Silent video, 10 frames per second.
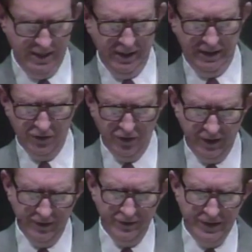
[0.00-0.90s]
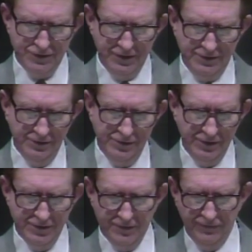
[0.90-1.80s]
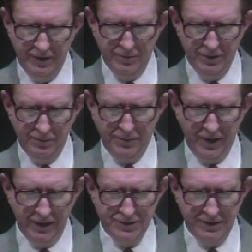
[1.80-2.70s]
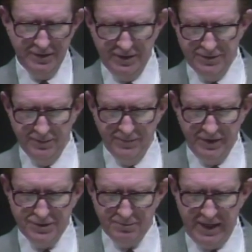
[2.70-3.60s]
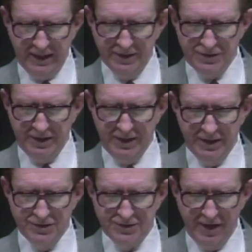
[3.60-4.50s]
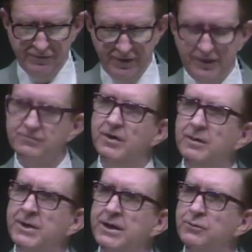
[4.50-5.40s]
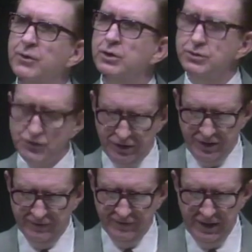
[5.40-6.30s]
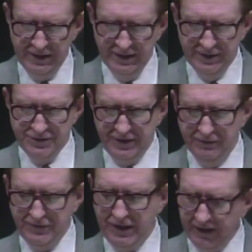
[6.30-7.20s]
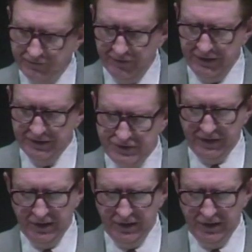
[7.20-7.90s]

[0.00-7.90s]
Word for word: Like all other institutions of liberal Protestantism, this magazine is suffering from an erosion of self confidence.